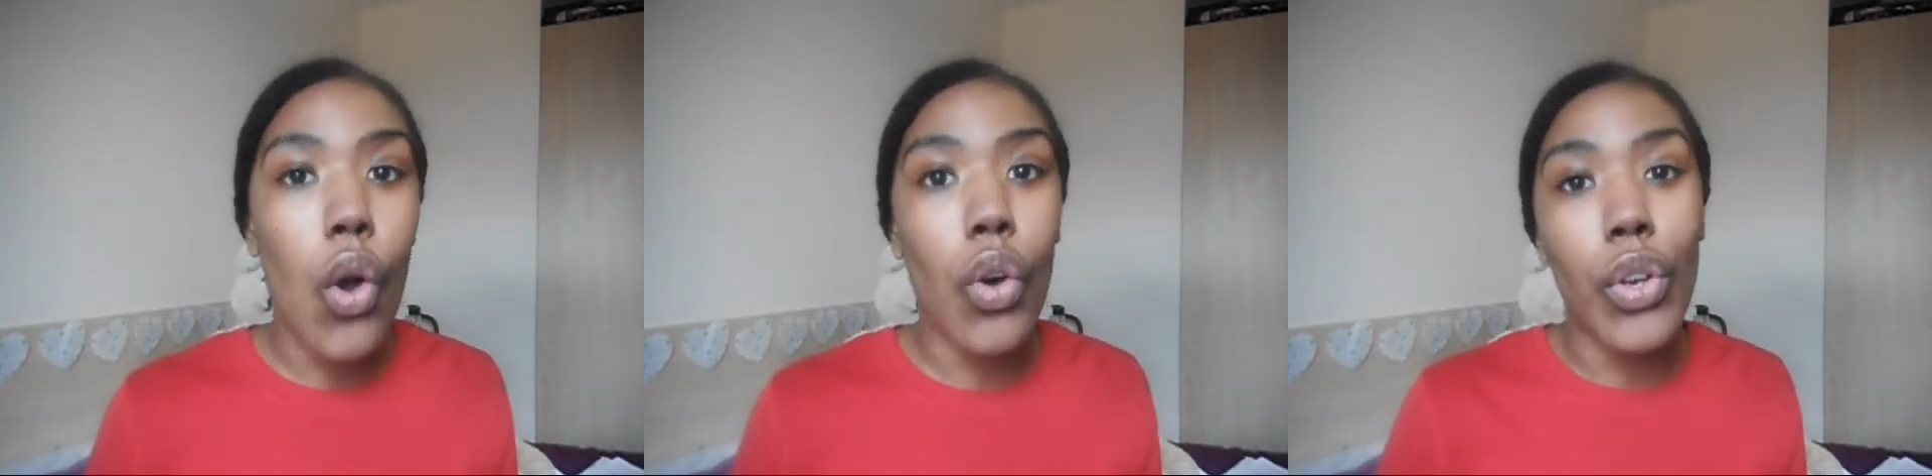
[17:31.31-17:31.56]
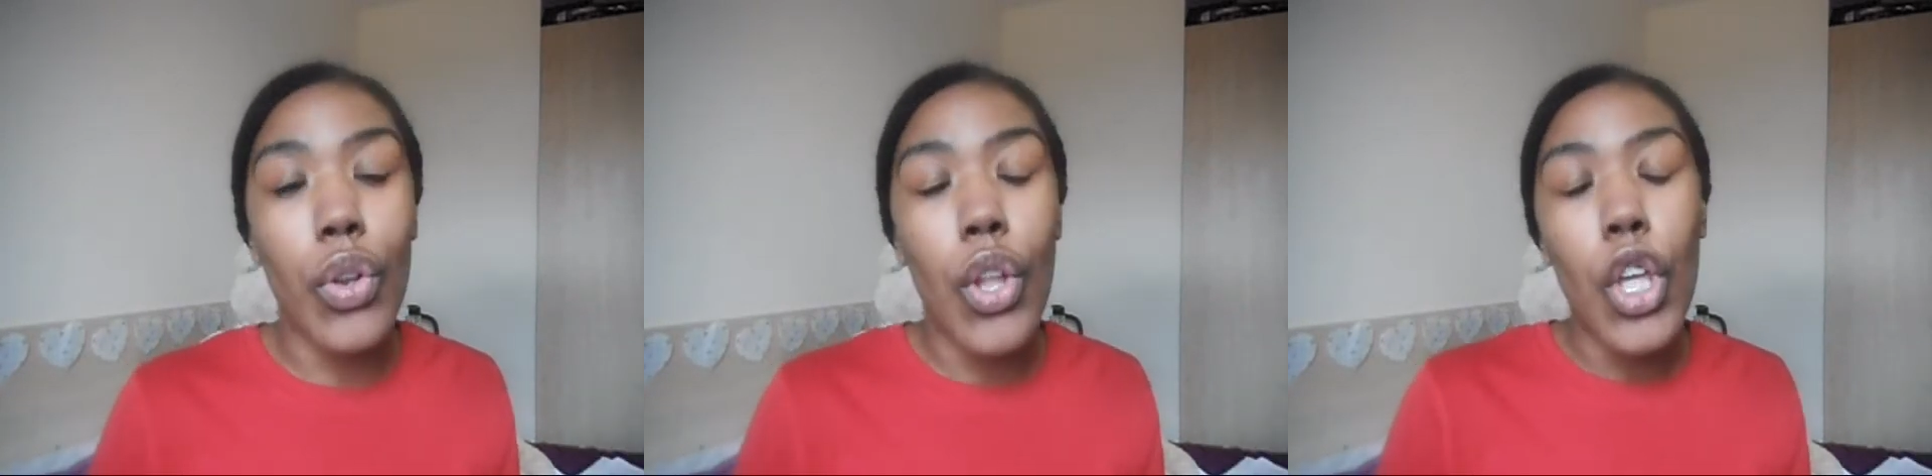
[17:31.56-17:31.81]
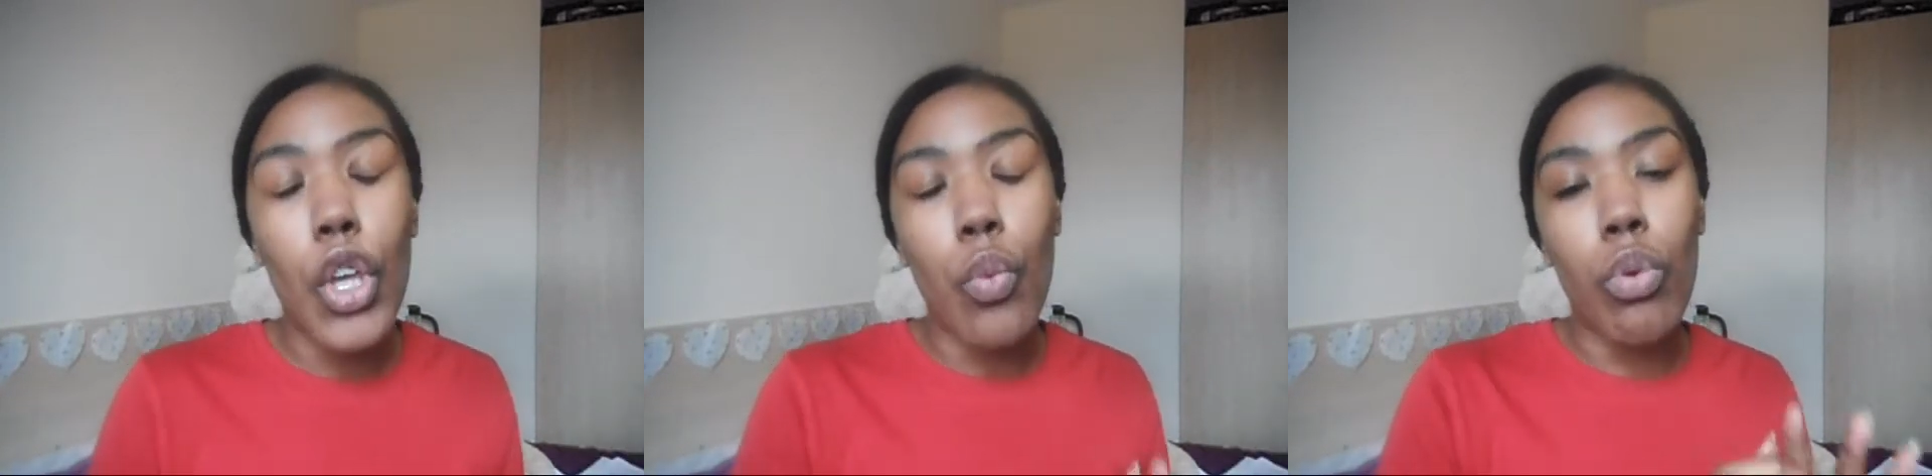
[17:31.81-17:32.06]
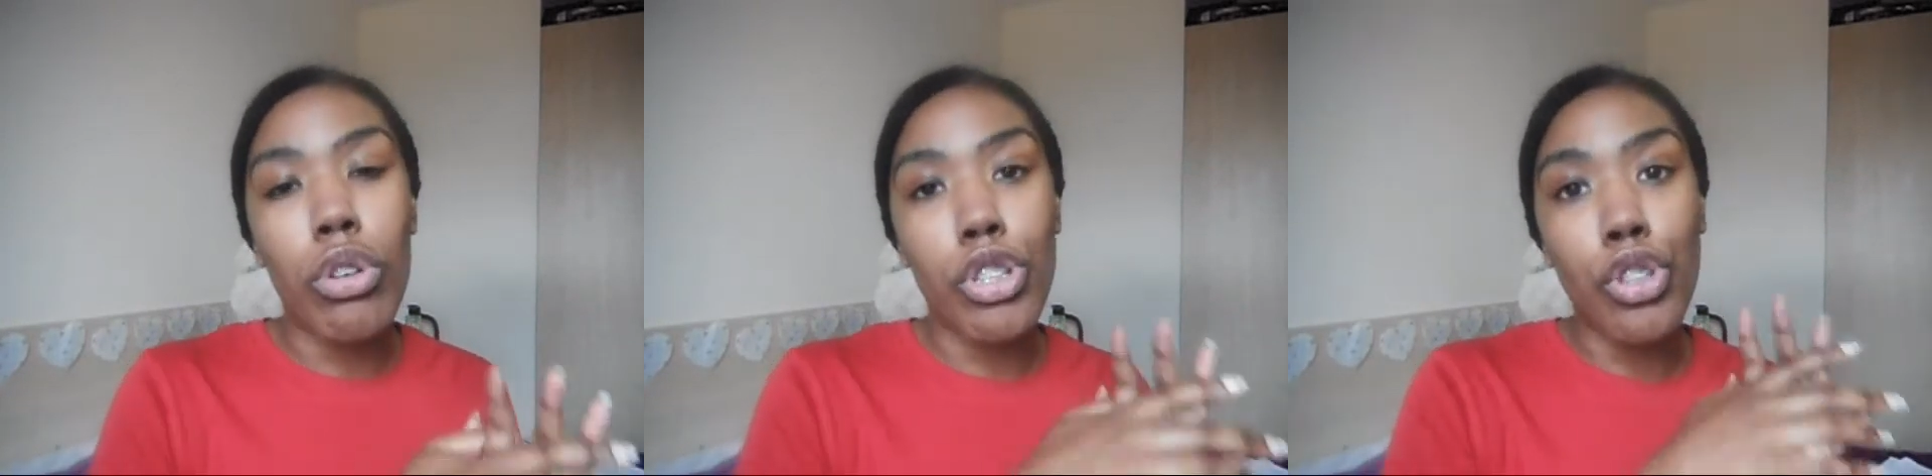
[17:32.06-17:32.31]
on
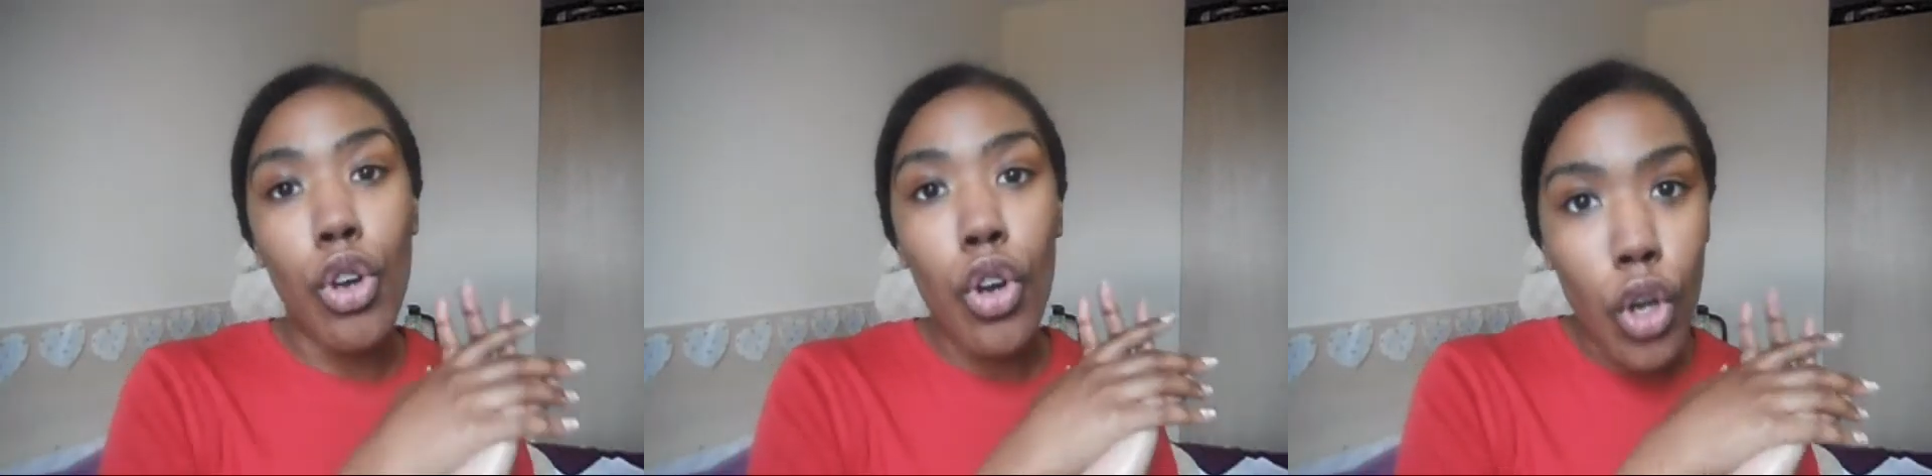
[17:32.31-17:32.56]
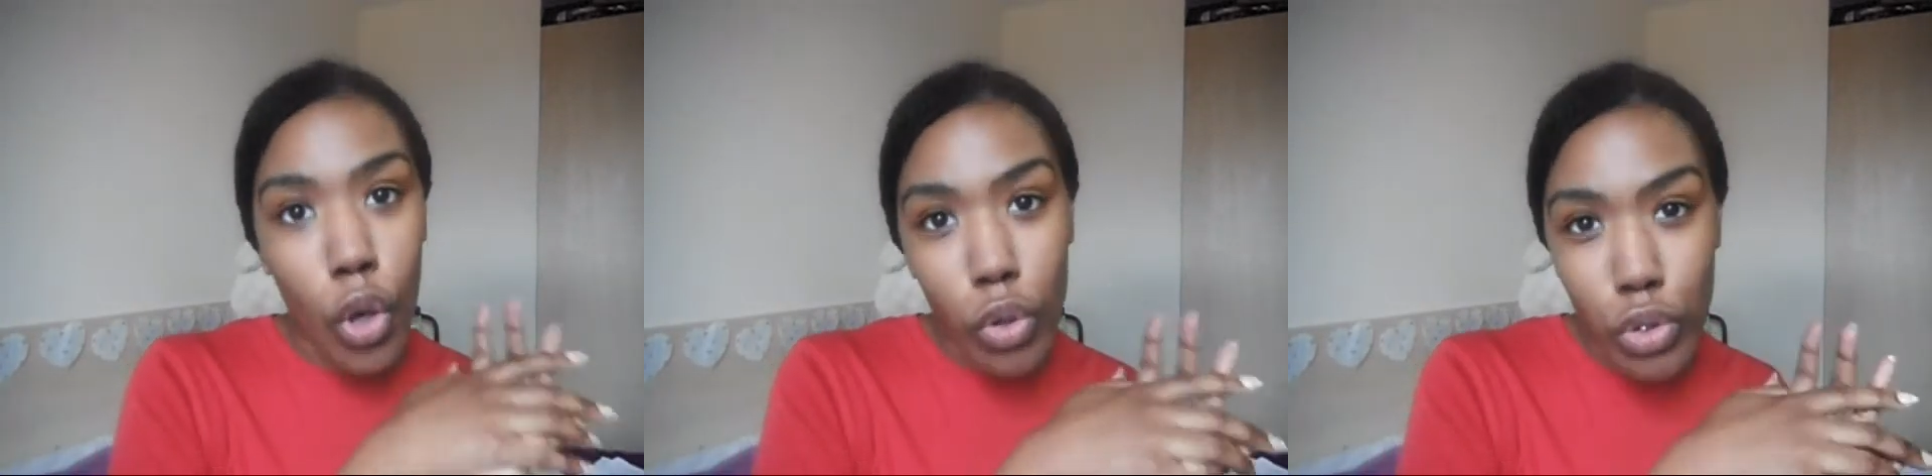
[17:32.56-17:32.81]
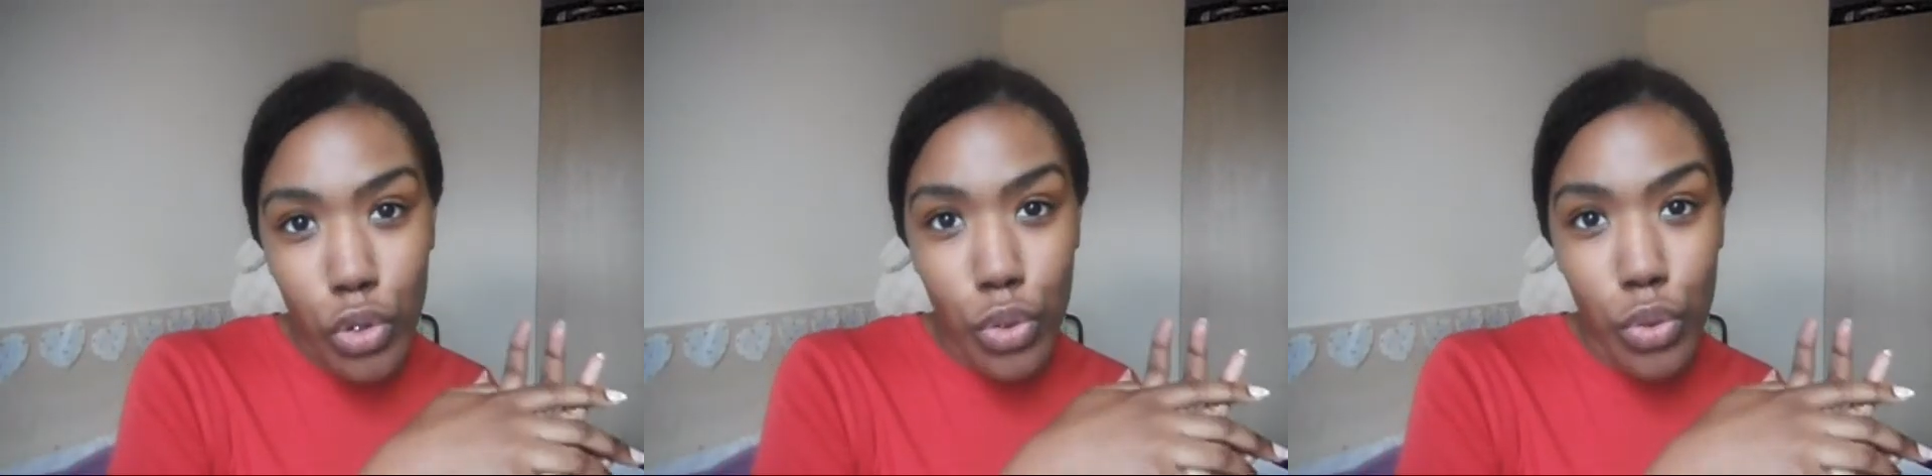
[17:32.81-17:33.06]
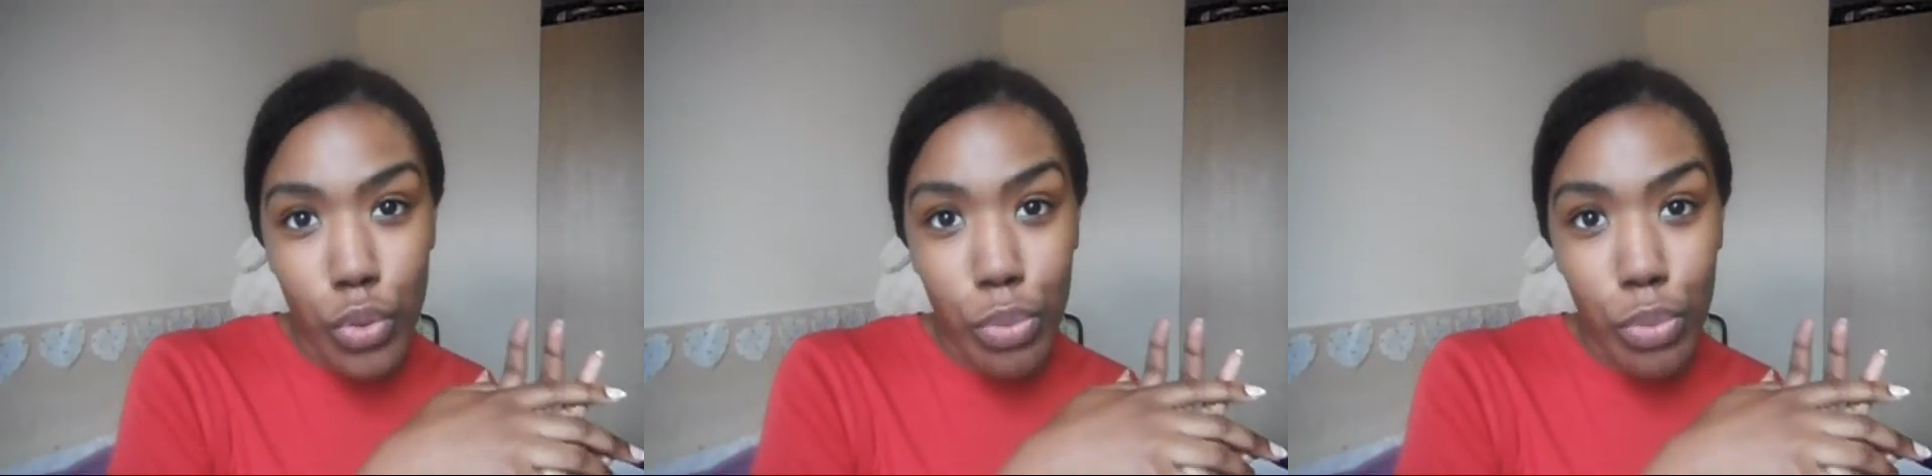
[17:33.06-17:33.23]
what's your go-to